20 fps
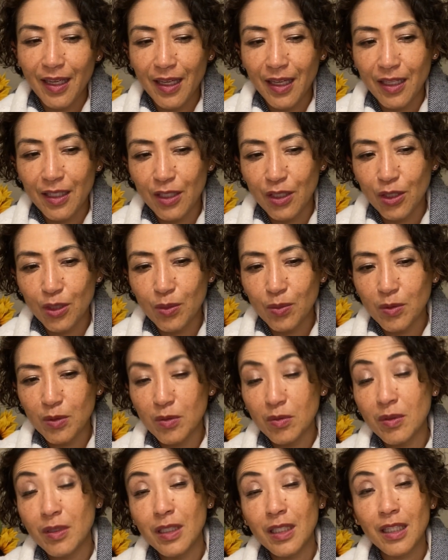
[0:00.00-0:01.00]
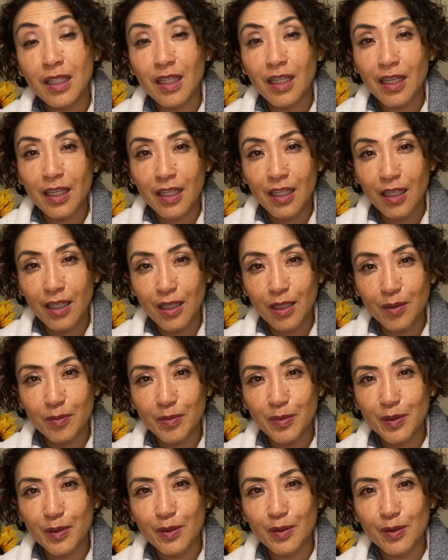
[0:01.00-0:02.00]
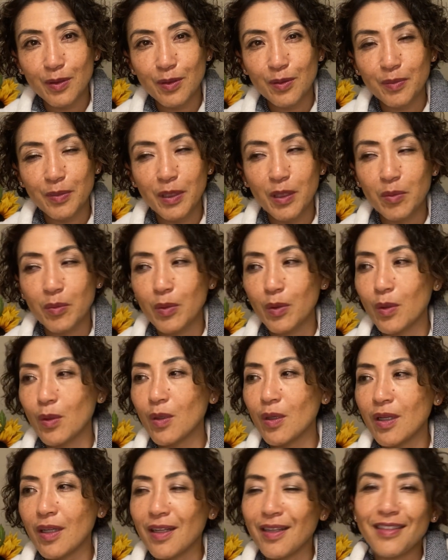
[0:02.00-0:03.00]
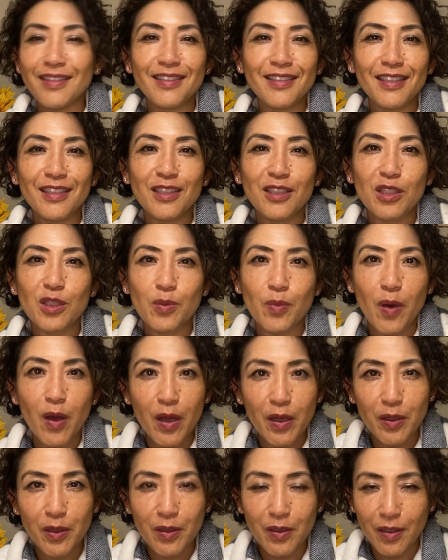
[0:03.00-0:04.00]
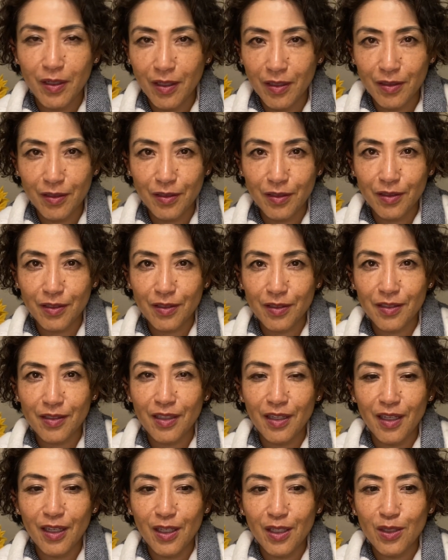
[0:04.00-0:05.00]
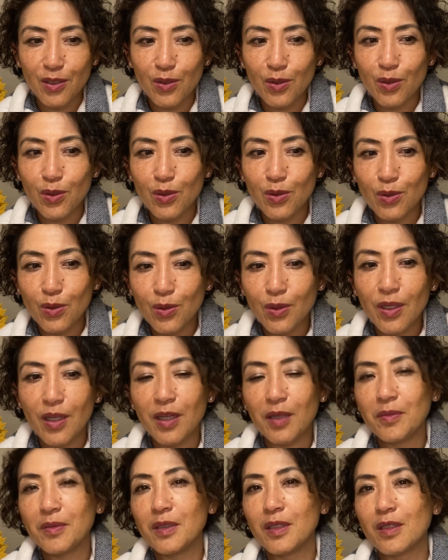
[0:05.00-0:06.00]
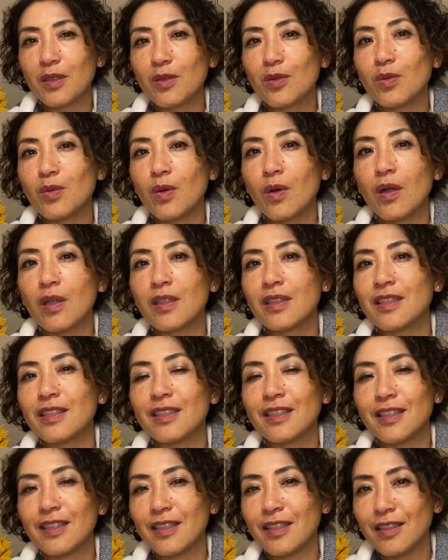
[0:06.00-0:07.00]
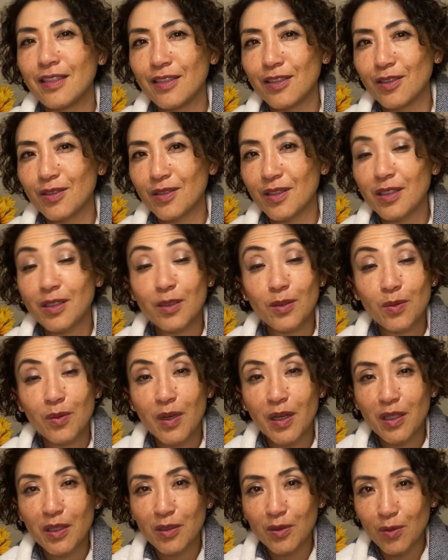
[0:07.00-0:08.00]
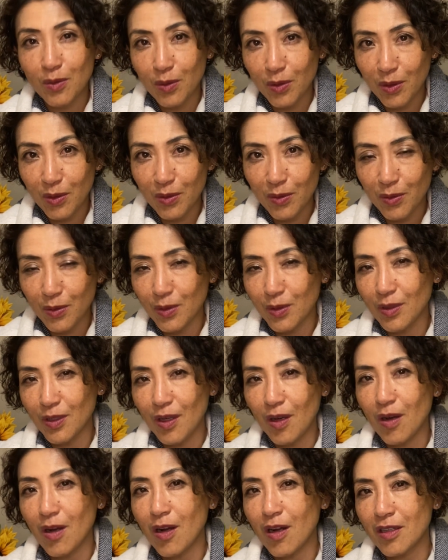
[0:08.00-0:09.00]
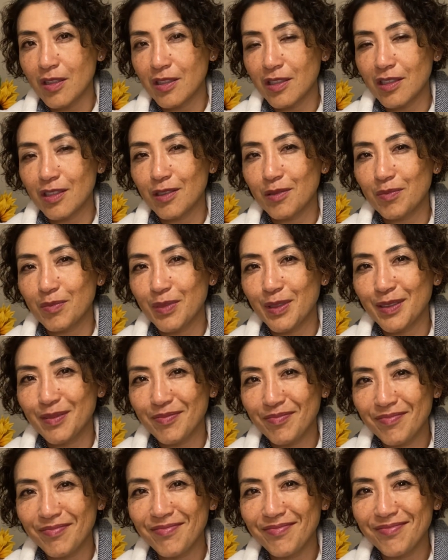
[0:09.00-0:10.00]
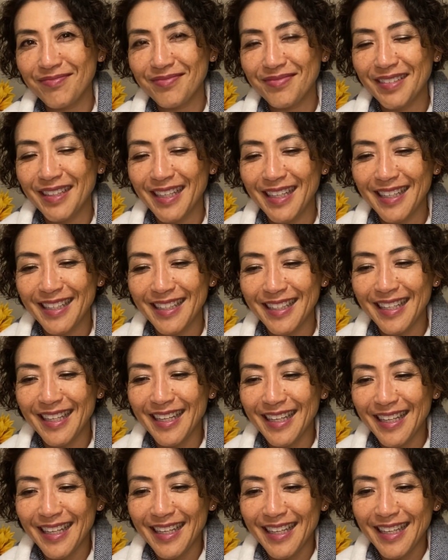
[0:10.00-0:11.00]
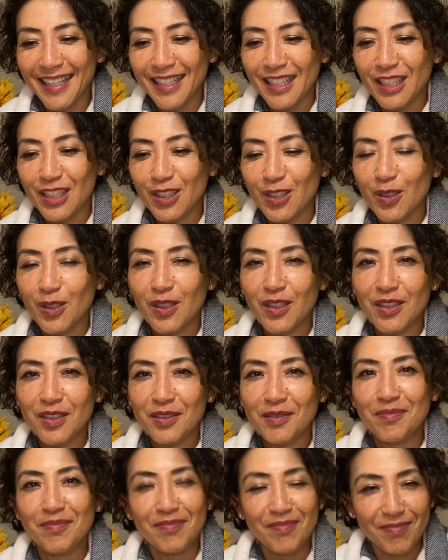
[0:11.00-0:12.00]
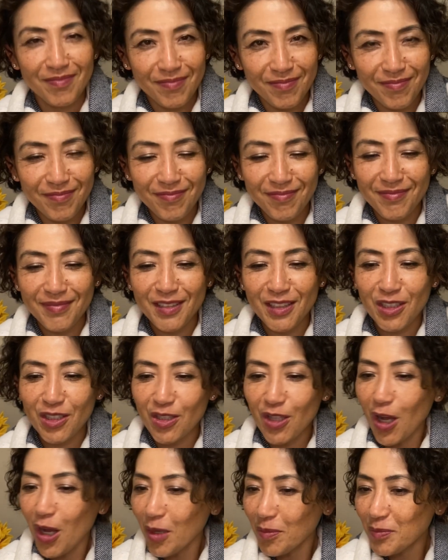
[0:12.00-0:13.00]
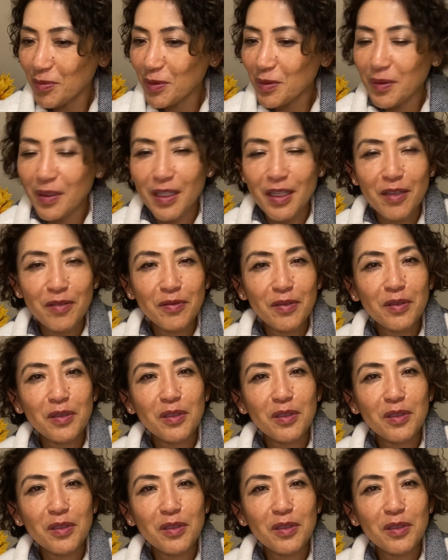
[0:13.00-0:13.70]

And you will really light up to people, to inspire others. So you do have that quality in you. That's why you're going through that hardship, right? So you stop whatever